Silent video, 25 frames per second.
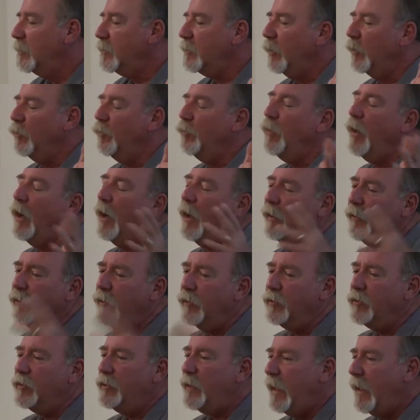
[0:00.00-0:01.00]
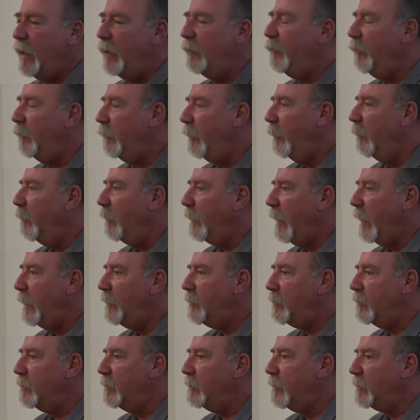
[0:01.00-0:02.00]
So understand your
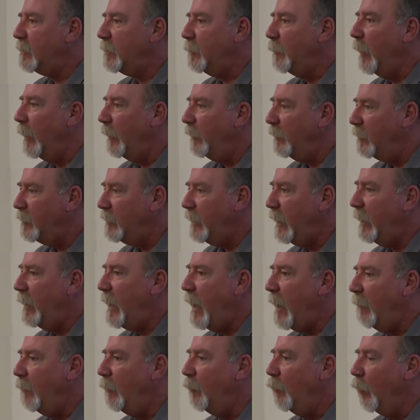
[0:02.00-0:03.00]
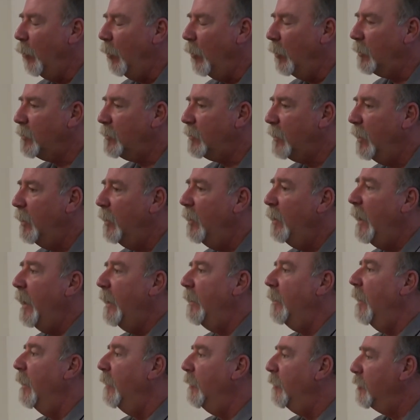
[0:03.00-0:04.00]
irrigation system, understand how it works,
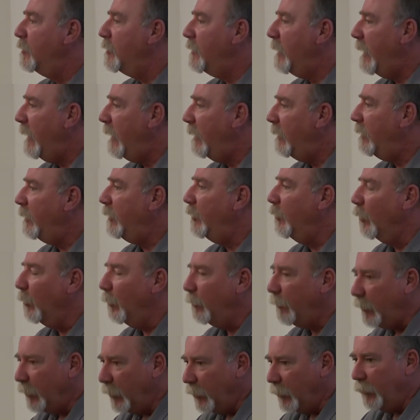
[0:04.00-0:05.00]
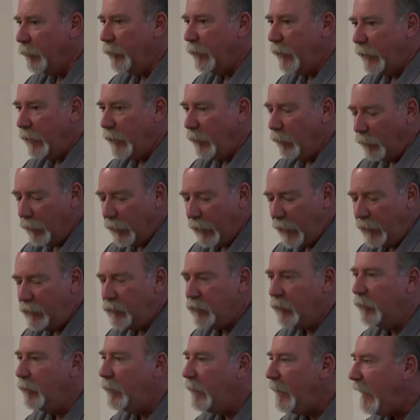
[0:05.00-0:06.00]
and understand the
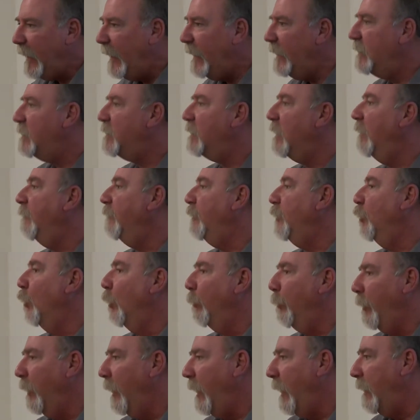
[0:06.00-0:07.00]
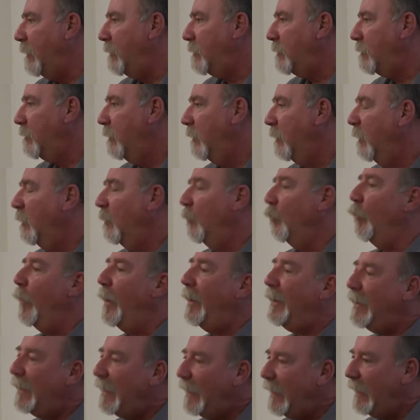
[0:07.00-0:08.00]
irrigation needs of your plants.
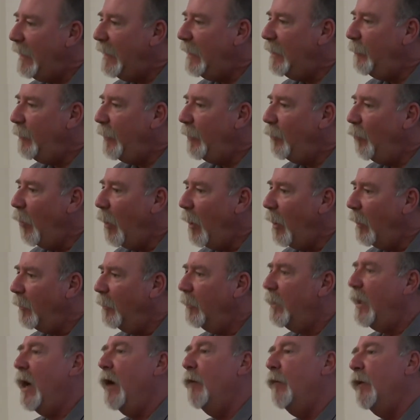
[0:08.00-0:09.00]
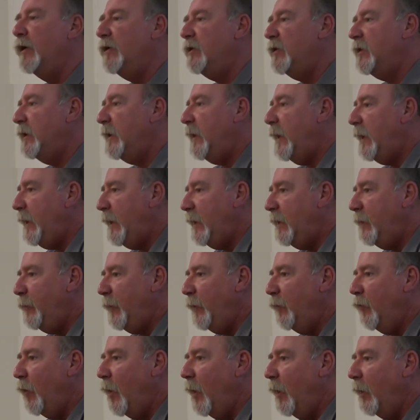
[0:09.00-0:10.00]
When do they need to be watered? How much do they need to
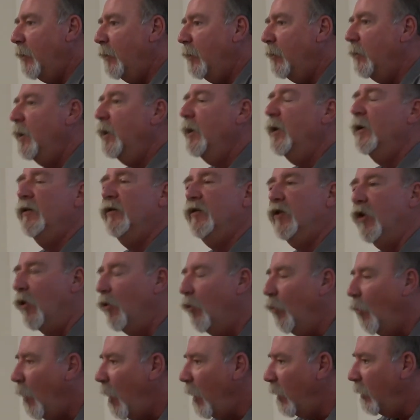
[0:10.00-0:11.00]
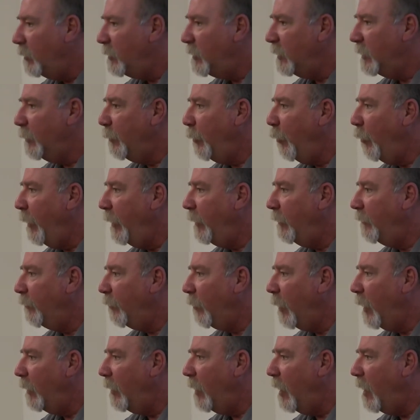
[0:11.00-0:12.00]
be watered? Don't water to the point of
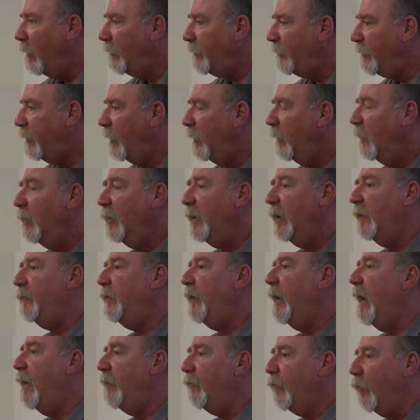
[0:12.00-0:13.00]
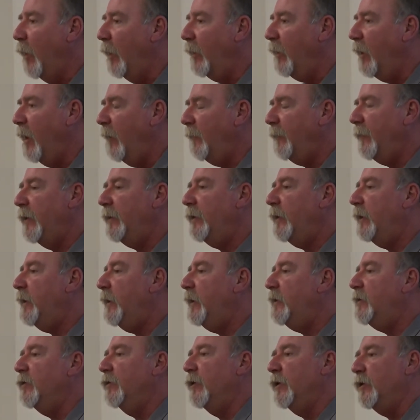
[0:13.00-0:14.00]
runoff. If you have runoff, then you
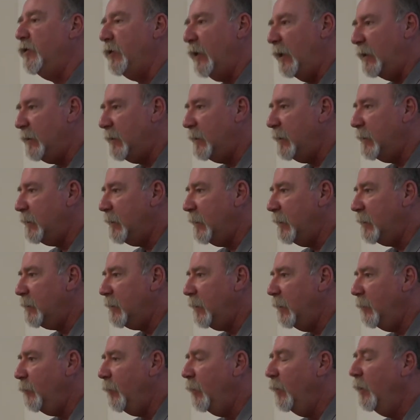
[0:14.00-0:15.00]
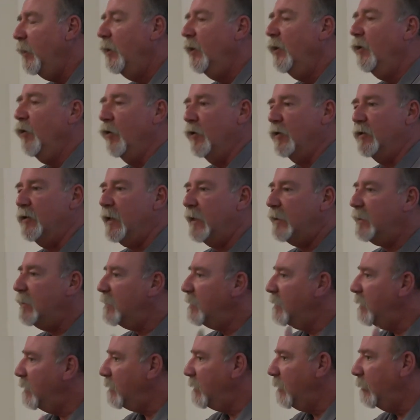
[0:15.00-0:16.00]
need to adjust the system or set
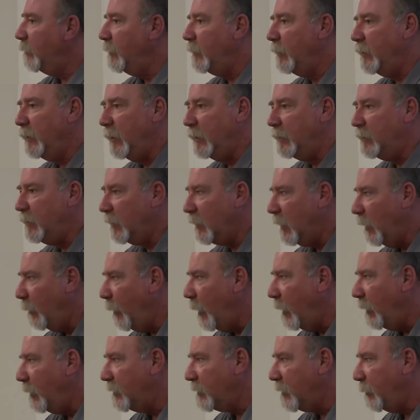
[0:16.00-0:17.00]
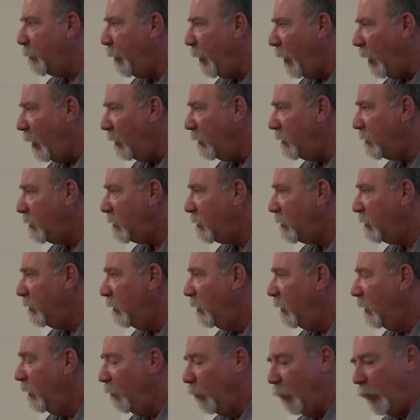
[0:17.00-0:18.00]
the system to come on as a pulse,
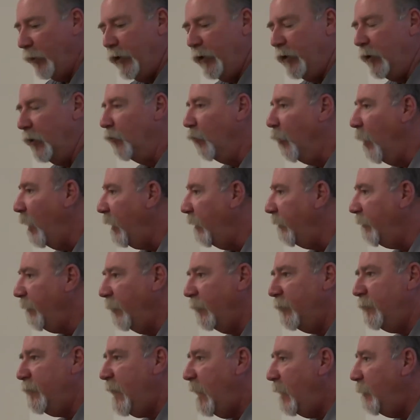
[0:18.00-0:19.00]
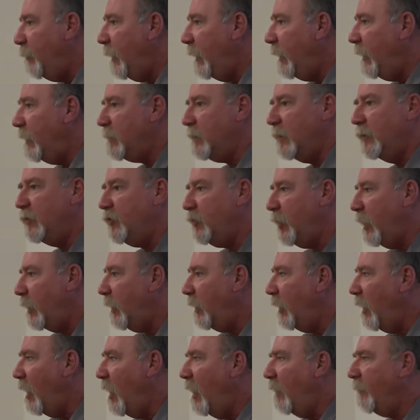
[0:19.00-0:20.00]
where you can run it for 10 minutes and
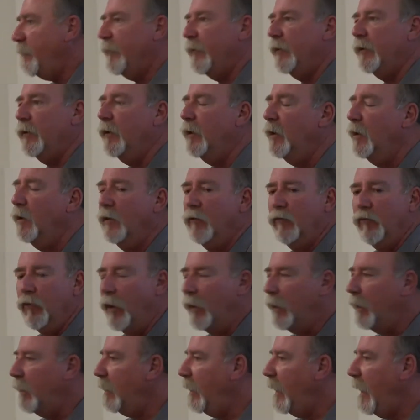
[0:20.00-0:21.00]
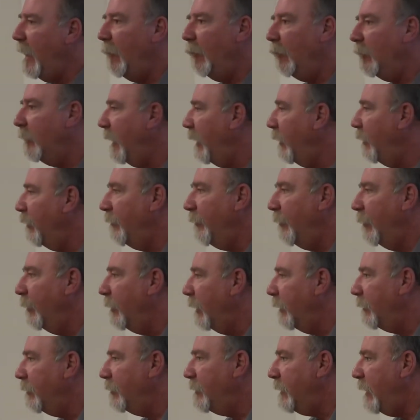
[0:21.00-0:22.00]
shut it off and run it an hour later for
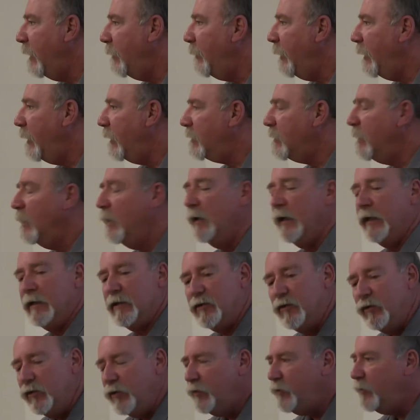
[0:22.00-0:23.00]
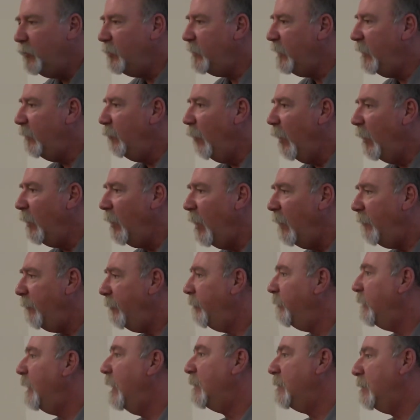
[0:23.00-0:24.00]
another 10 minutes. As soon as you see
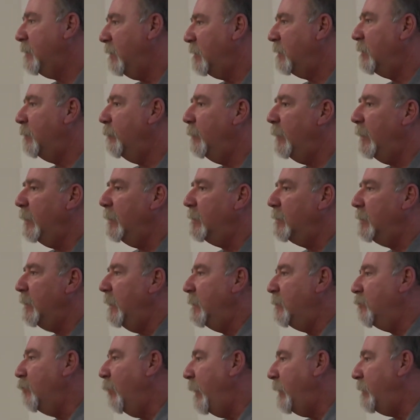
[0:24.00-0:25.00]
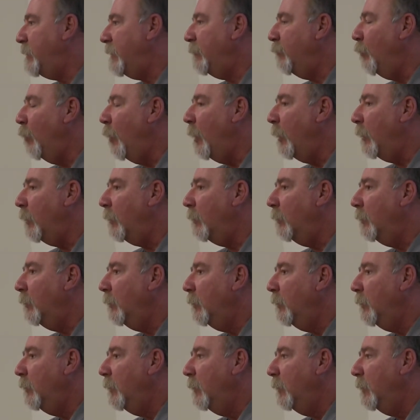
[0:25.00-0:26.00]
runoff, that system is wasting water.
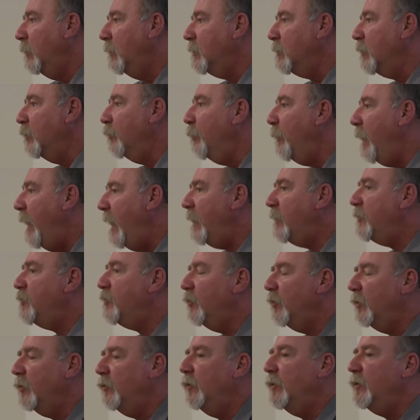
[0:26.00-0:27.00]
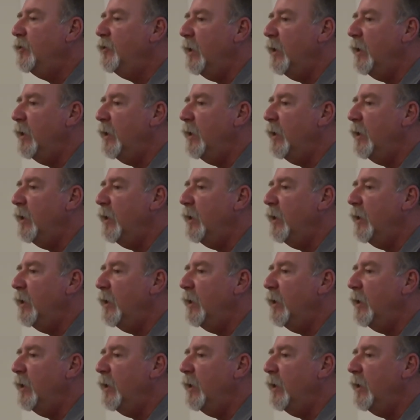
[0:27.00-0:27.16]
So make sure to